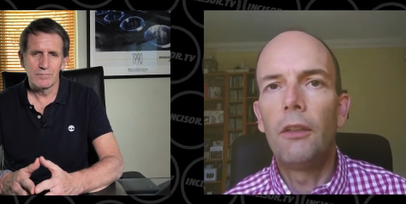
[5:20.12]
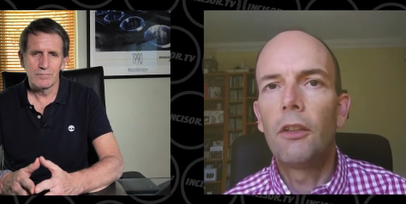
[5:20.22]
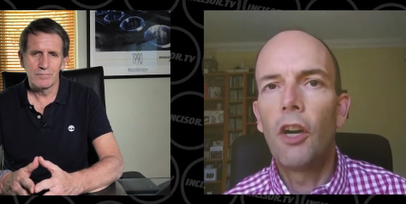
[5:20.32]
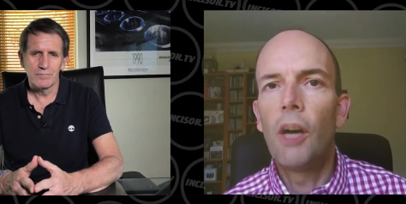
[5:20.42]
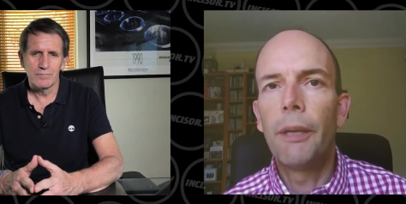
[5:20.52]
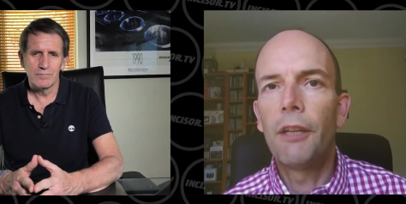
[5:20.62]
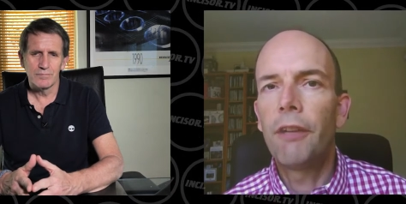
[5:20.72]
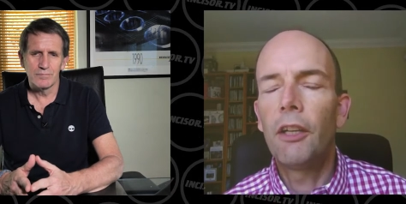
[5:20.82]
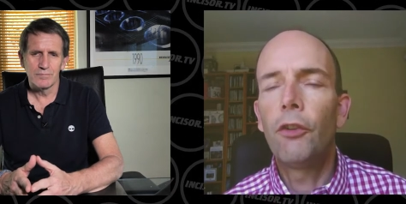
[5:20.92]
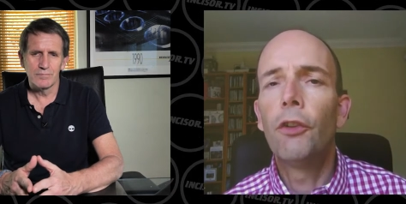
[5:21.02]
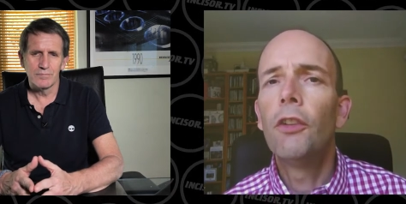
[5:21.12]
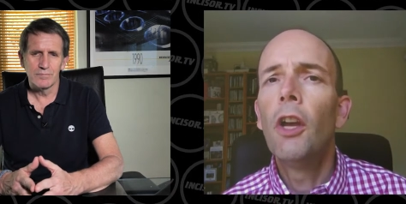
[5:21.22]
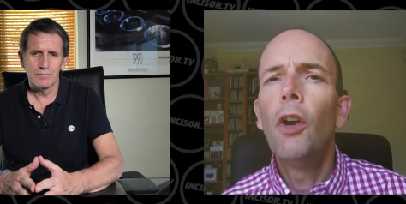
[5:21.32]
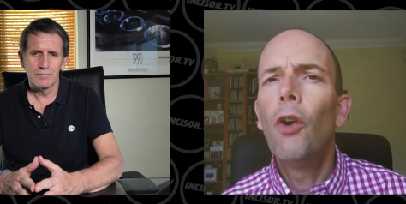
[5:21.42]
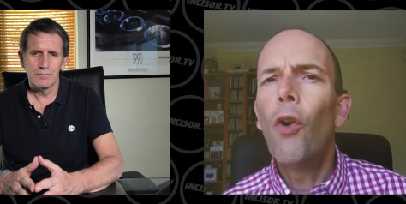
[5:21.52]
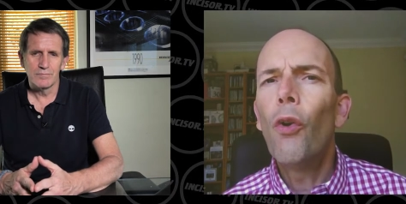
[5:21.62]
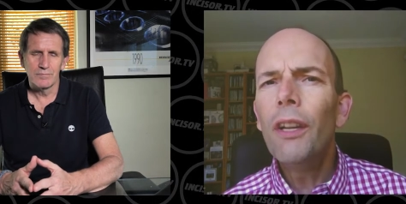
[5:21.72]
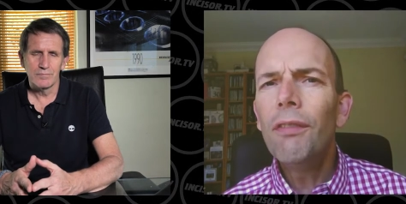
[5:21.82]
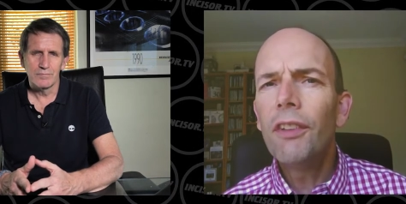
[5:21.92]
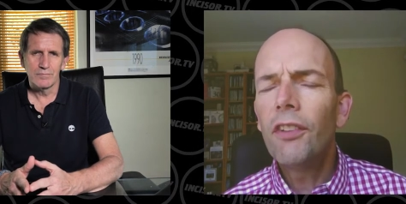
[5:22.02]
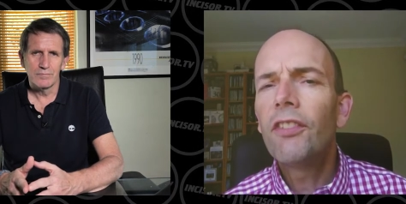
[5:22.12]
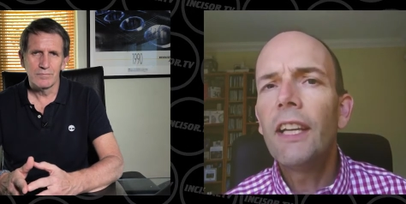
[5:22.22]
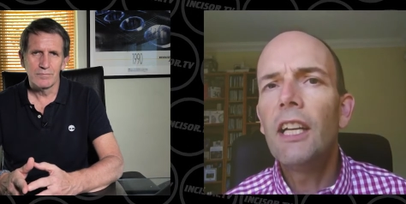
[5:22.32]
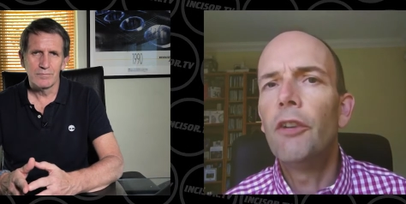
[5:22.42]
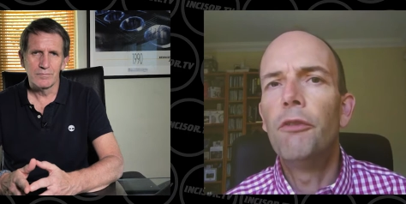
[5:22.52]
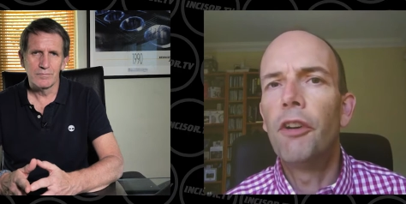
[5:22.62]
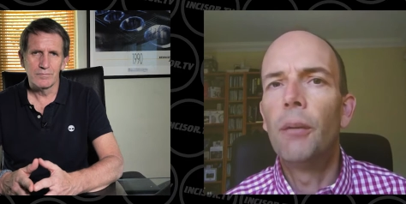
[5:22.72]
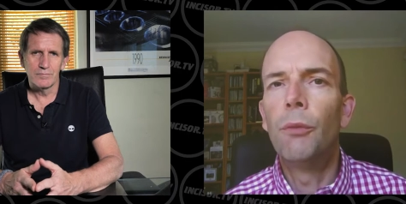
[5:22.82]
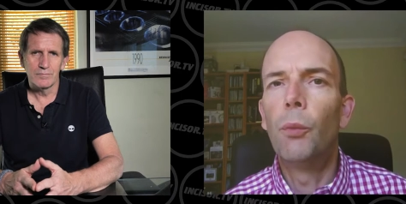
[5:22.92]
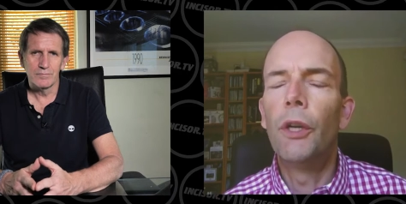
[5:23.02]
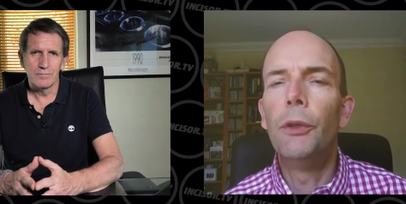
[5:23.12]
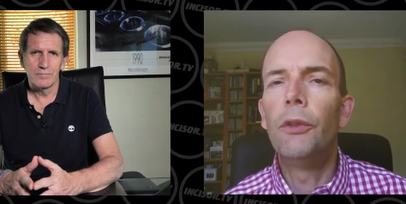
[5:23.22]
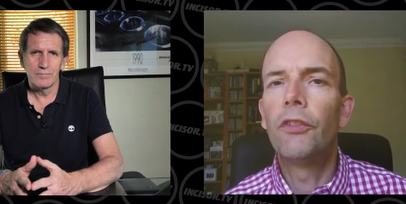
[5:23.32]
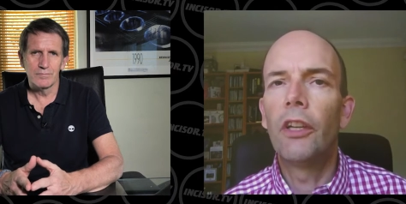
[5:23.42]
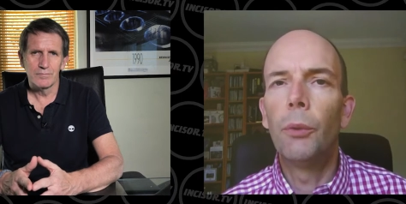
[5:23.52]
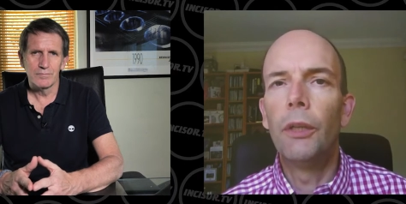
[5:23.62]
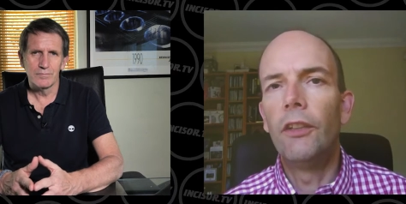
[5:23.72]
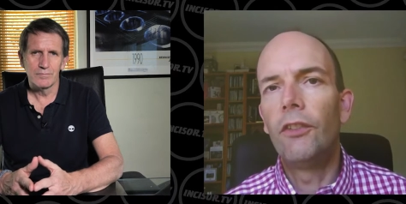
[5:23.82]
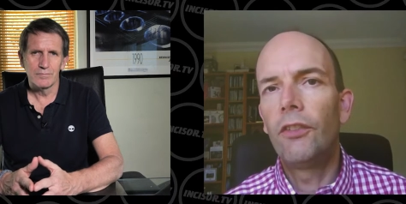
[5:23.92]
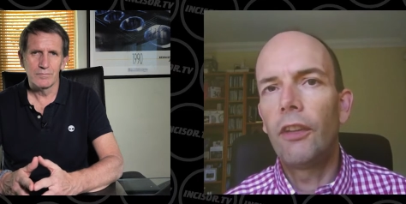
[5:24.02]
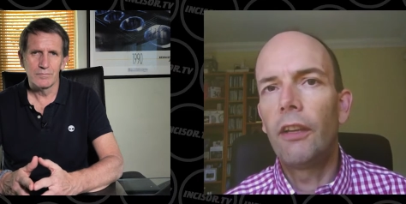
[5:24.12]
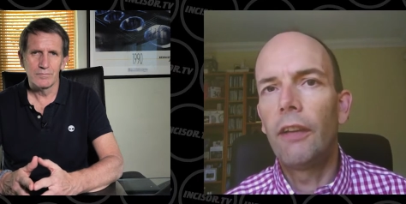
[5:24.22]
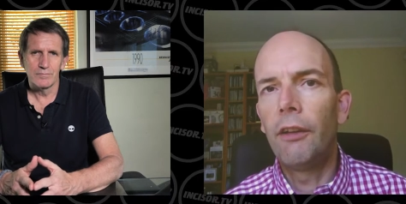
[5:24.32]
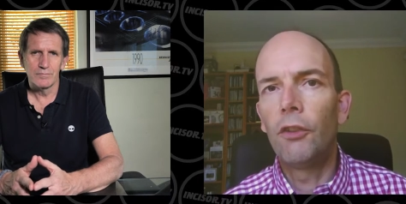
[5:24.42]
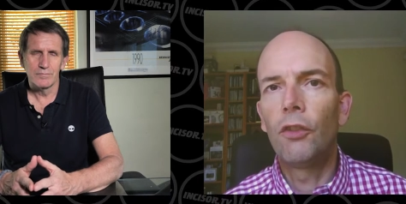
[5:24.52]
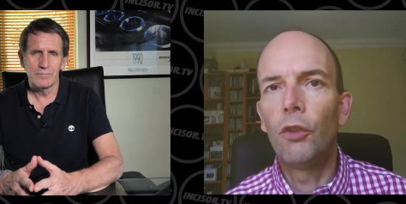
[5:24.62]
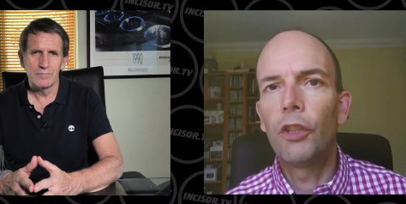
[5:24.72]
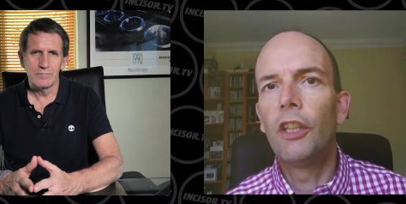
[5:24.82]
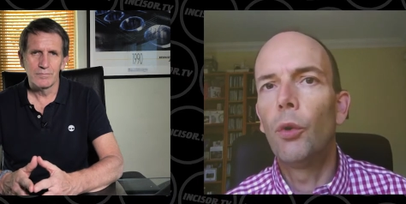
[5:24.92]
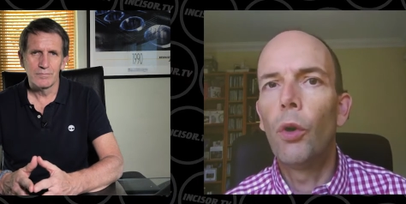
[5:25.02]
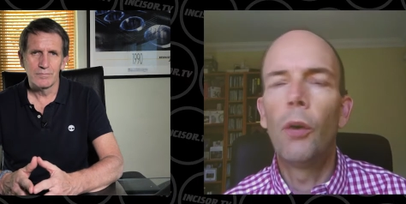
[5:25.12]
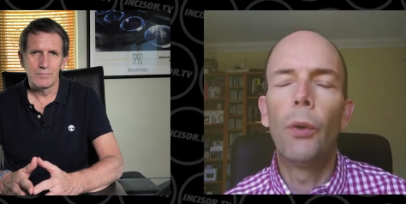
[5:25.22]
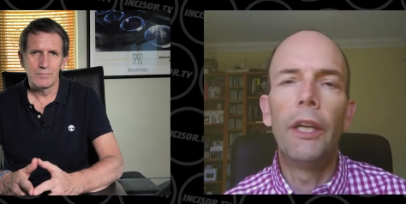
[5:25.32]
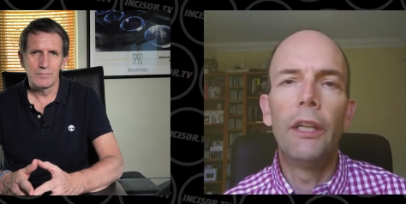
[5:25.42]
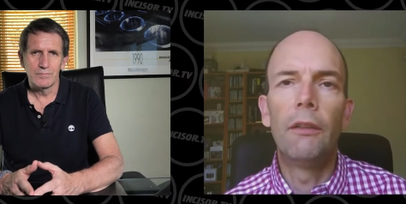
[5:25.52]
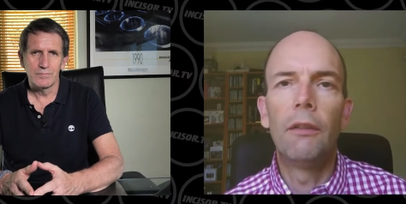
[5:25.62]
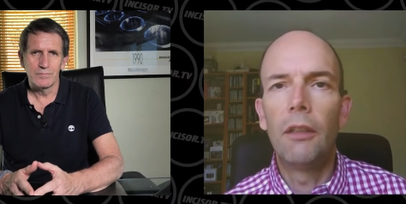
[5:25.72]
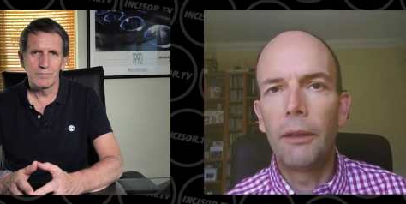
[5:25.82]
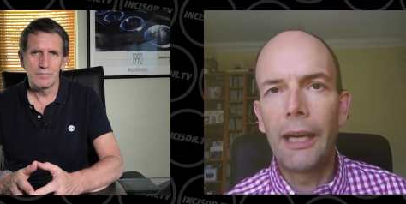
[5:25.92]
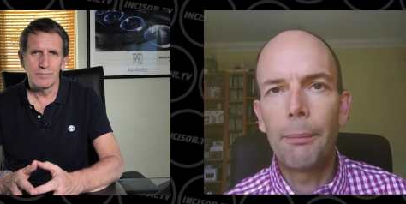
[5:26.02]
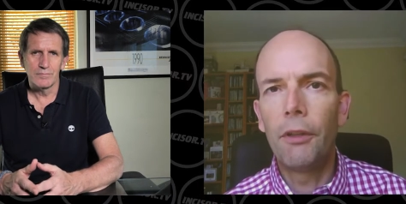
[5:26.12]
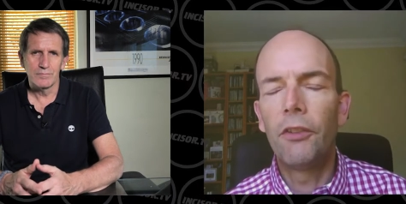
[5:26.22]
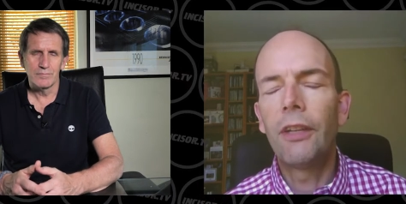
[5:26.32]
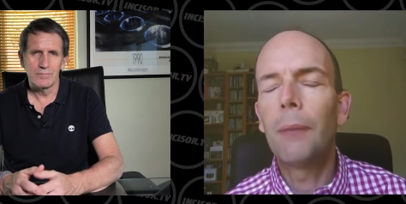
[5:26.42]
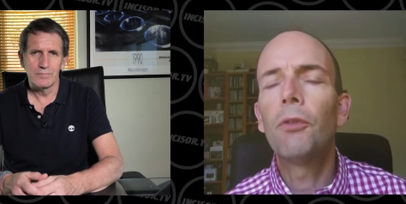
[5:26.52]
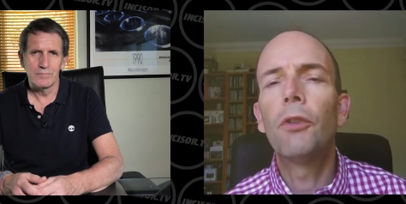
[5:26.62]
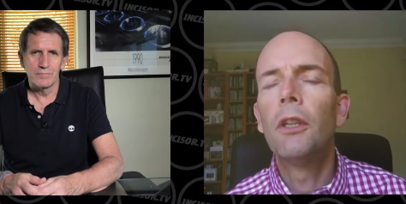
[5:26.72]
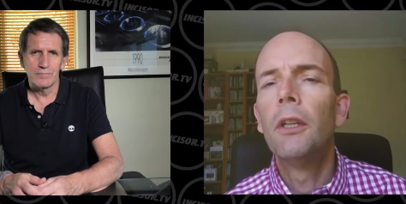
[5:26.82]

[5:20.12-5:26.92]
Speaker 1: car manufacturers, or even the cellular environment where you can say, well, it's Ericsson, Nokia, Huawei, and Apple and Samsung,